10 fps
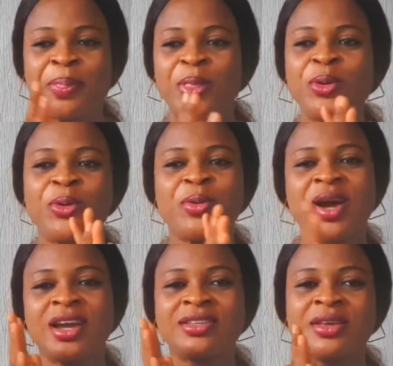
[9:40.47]
All
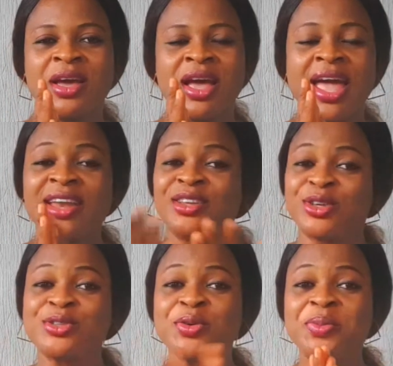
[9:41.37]
right. And it's
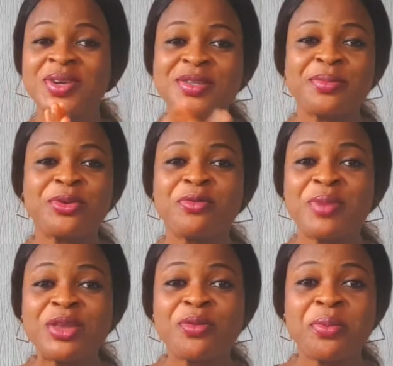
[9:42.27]
also possible you
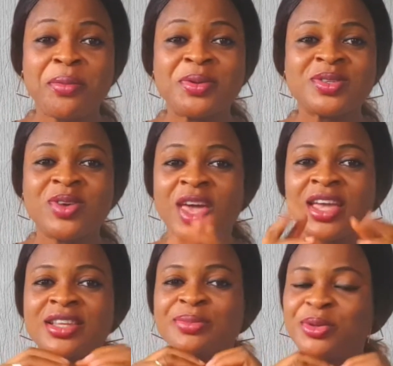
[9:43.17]
made your promise, okay, it
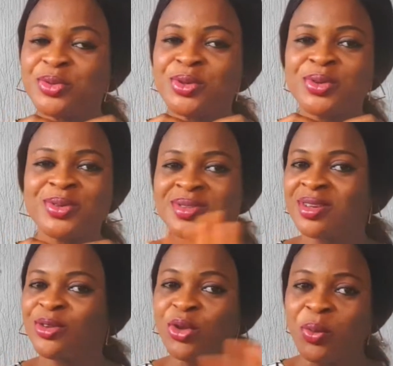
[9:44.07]
is between us.
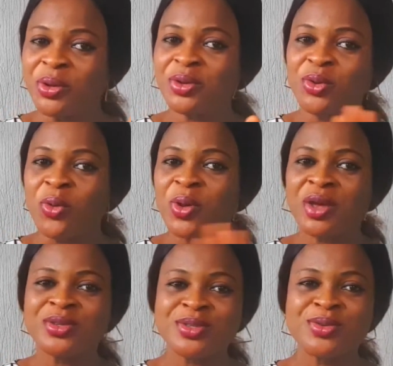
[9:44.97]
No one
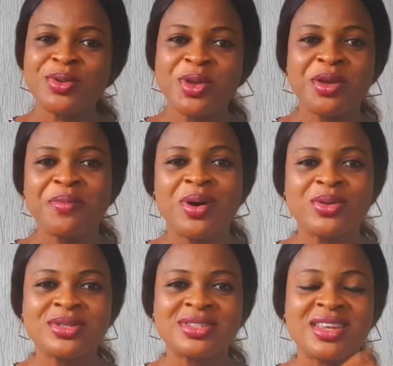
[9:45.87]
else is going to hear
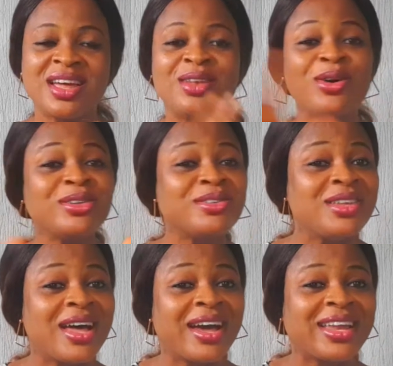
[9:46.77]
about it. Then along the
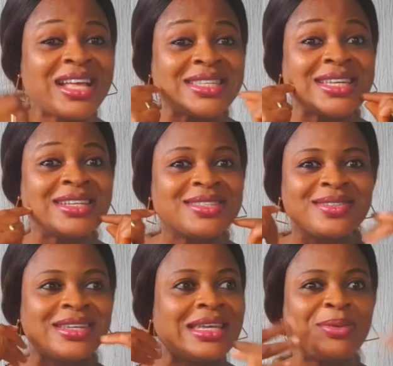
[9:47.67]
line,
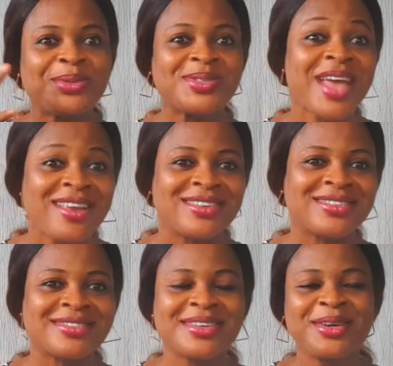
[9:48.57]
accidentally you said it.
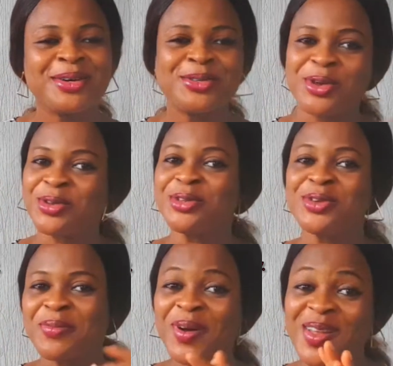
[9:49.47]
So you need to
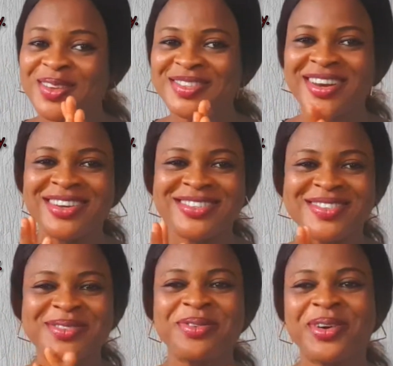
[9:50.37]
apologize to
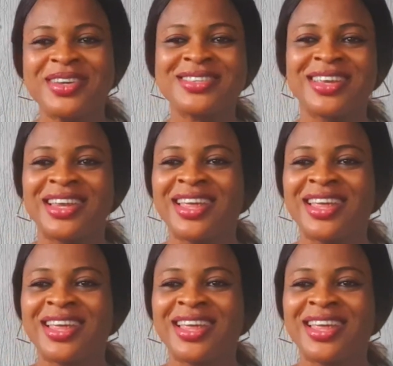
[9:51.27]
the person.